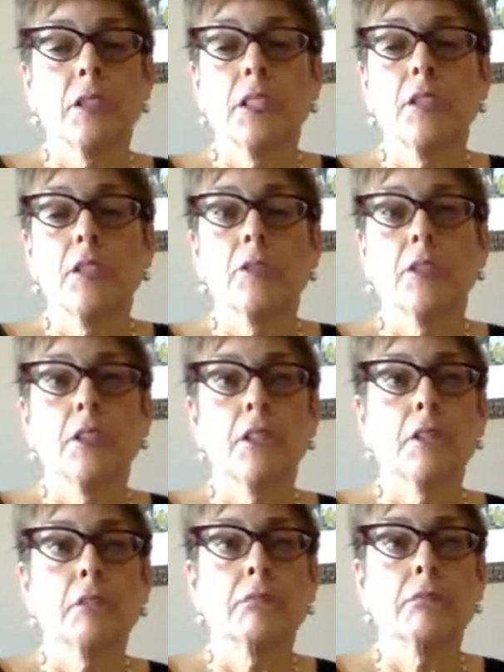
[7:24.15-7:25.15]

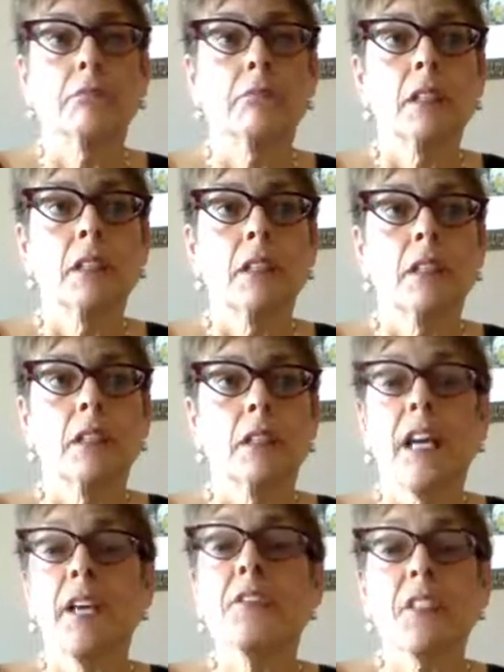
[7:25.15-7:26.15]
their
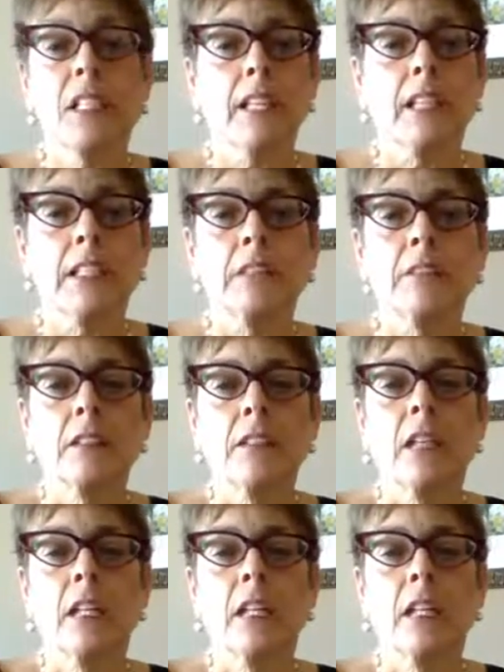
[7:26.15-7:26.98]
lifestyle